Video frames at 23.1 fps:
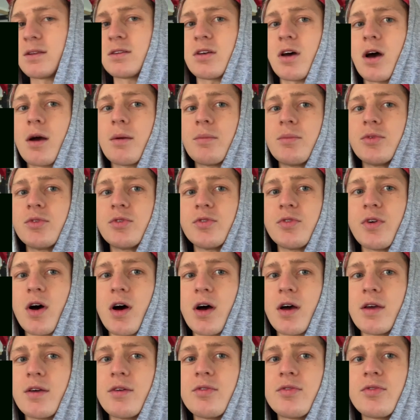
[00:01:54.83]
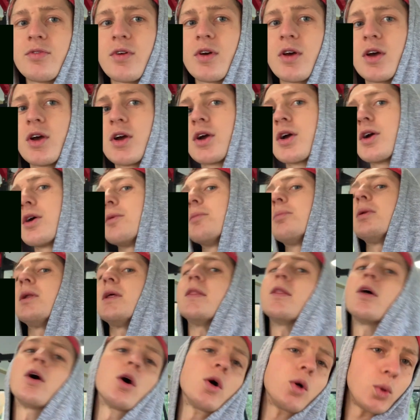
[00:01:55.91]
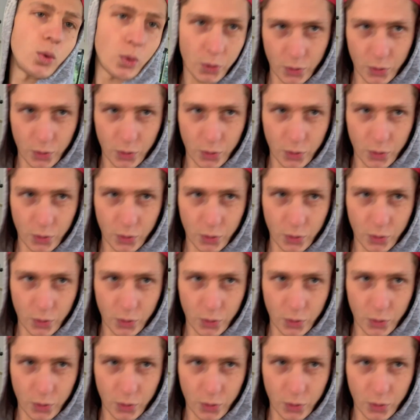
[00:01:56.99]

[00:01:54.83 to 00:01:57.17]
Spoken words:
times 5, complete the whole